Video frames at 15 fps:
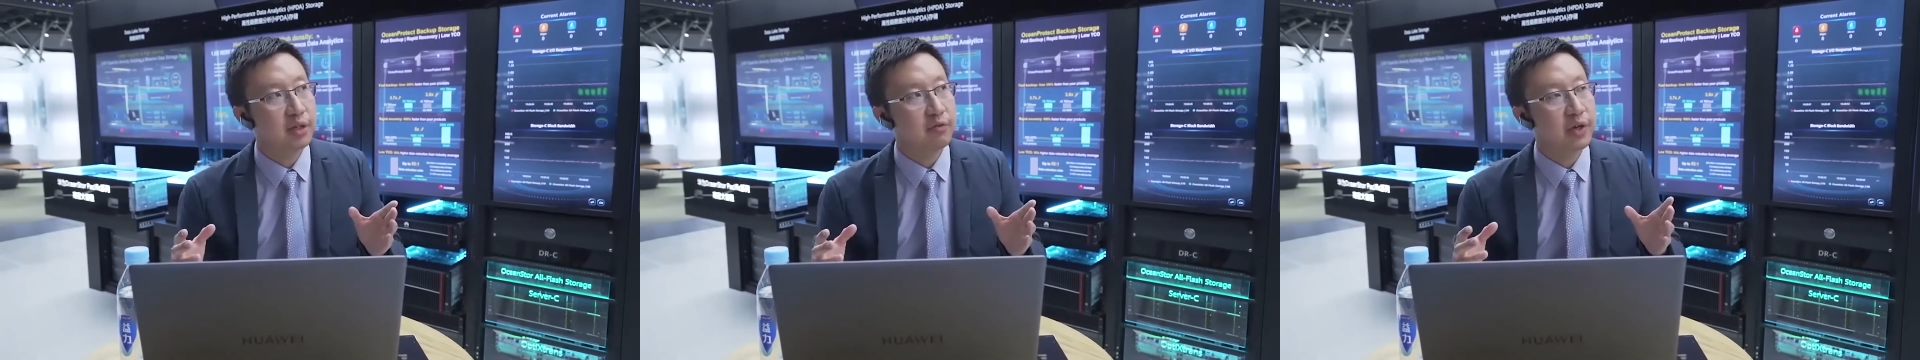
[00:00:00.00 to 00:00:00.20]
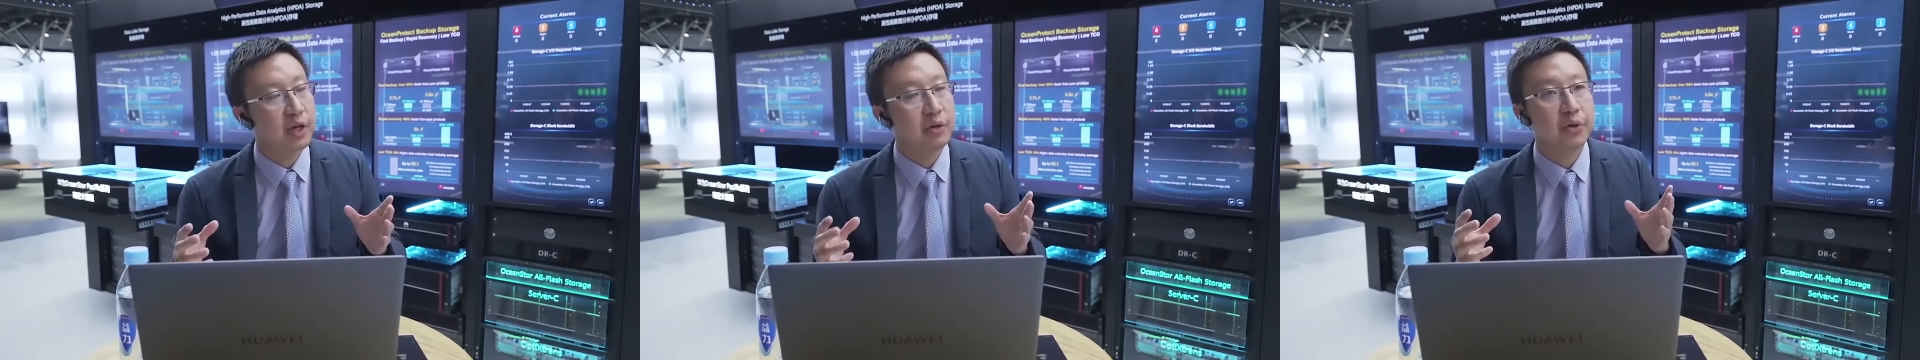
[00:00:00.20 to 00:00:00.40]
is
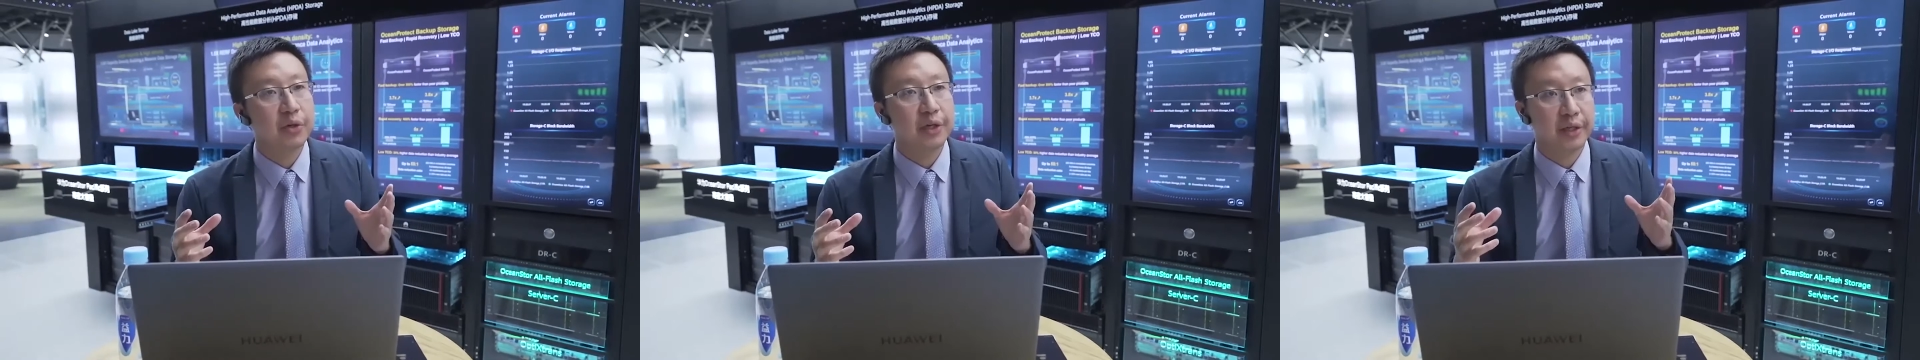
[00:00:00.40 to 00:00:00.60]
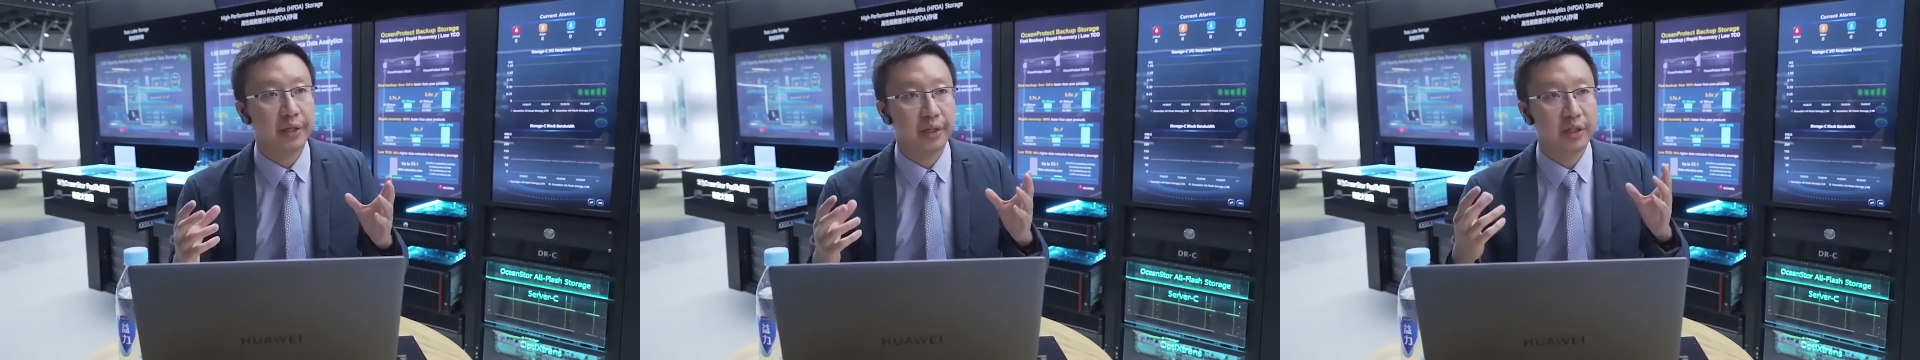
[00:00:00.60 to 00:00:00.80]
a
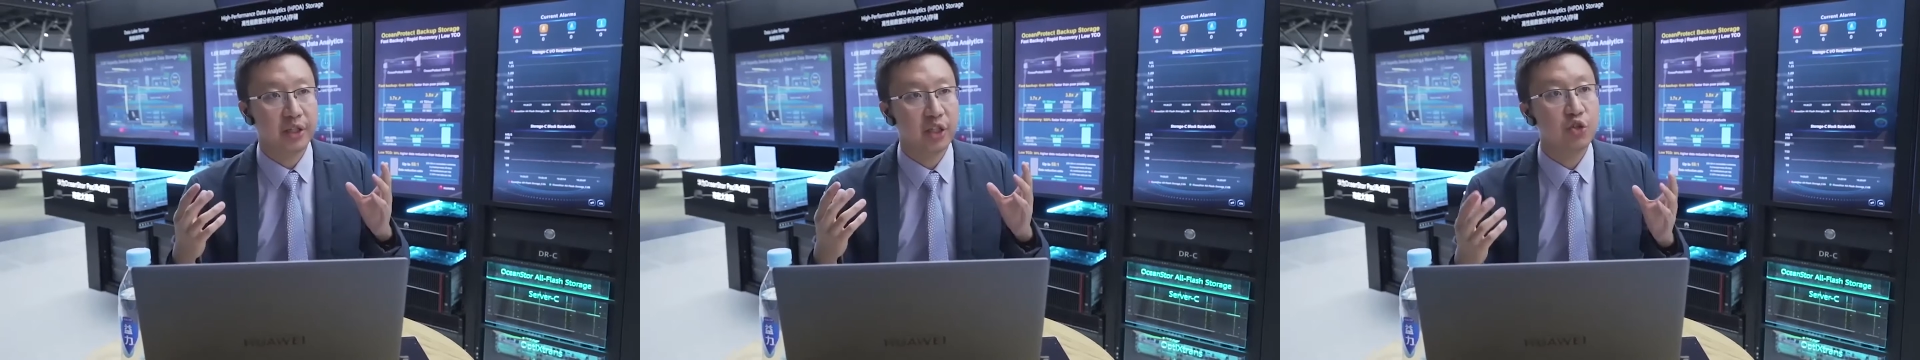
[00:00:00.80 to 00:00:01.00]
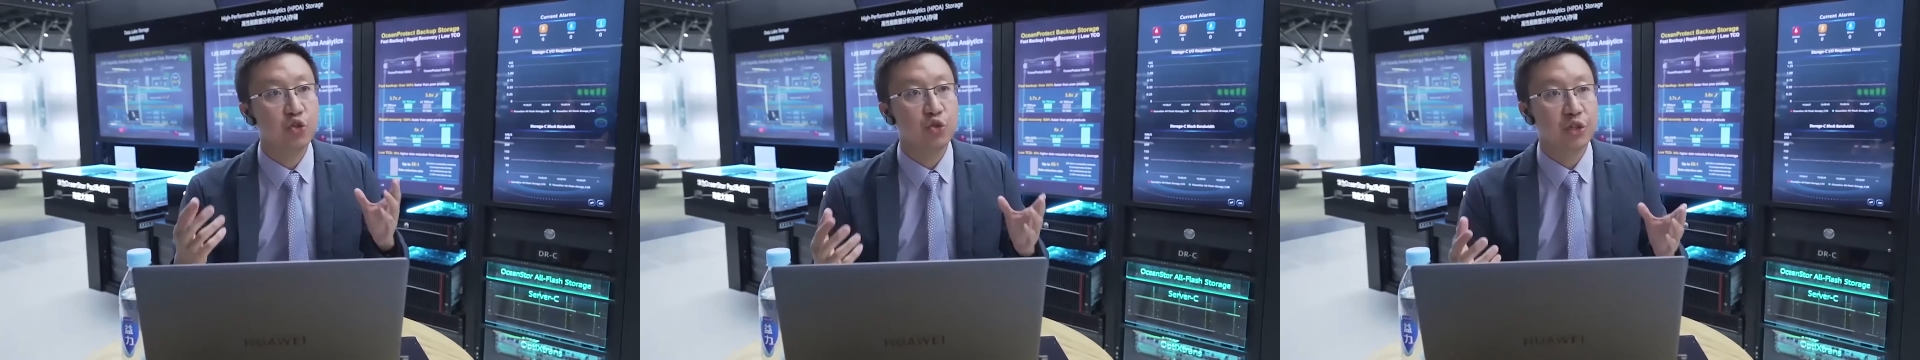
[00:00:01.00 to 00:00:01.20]
very
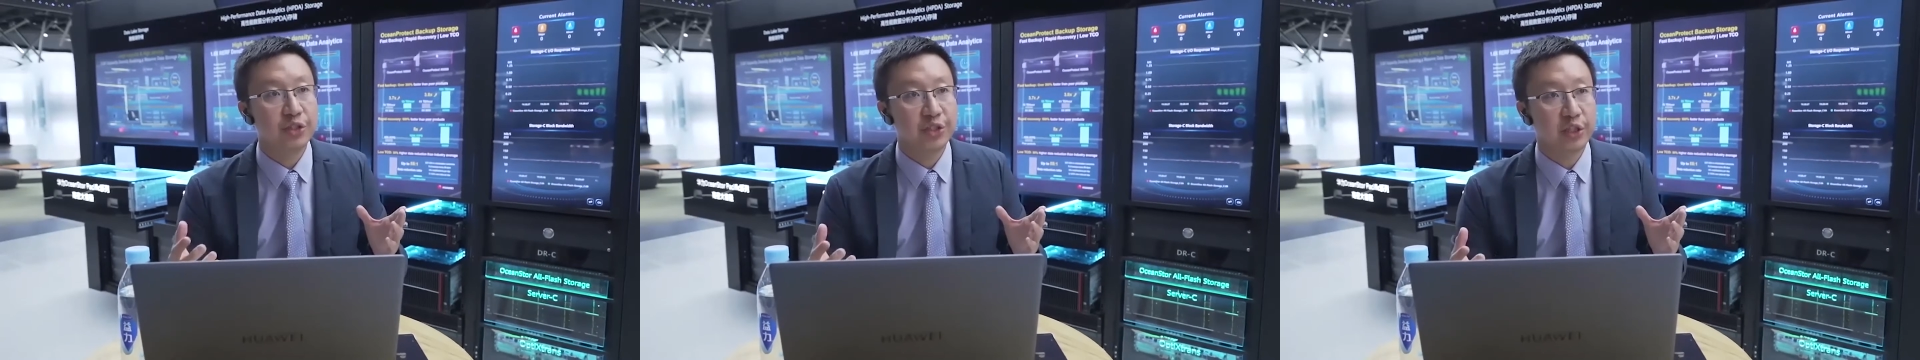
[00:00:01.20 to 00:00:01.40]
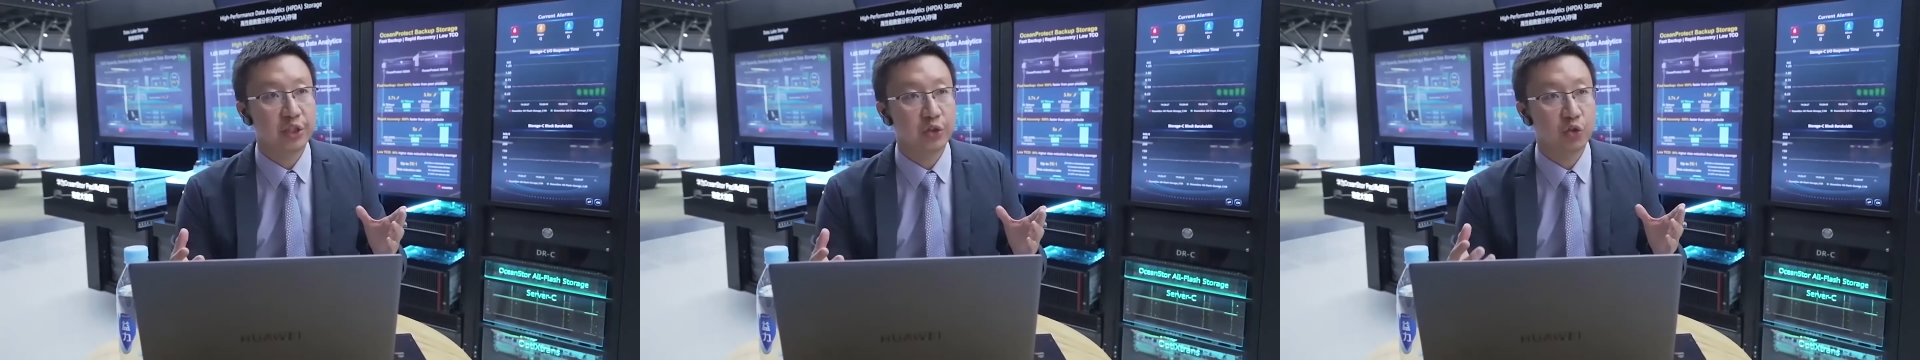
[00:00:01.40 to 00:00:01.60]

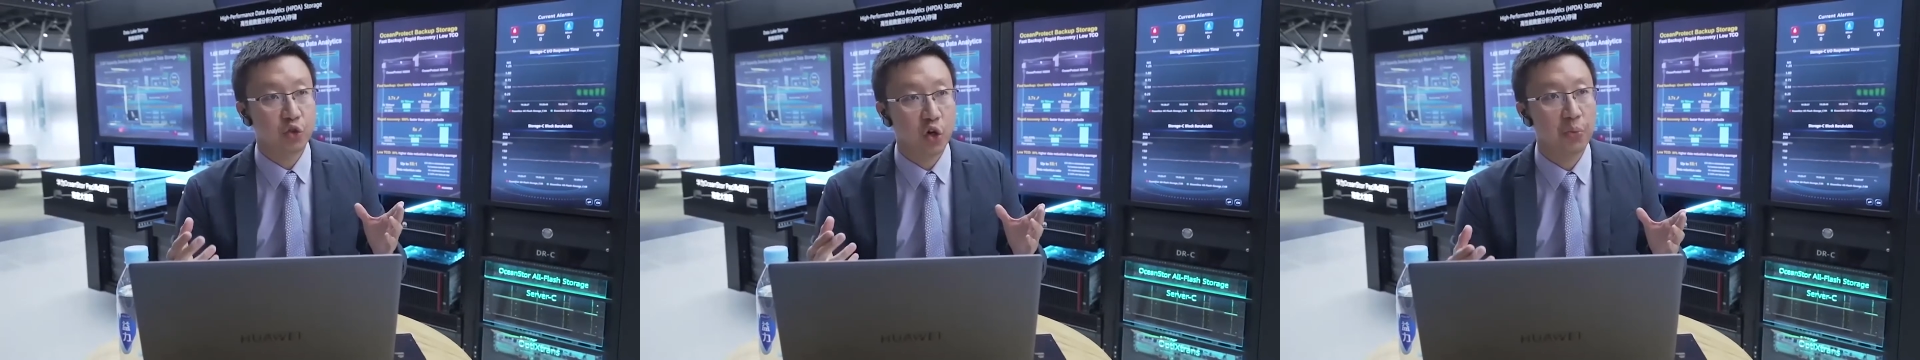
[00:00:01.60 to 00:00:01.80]
interesting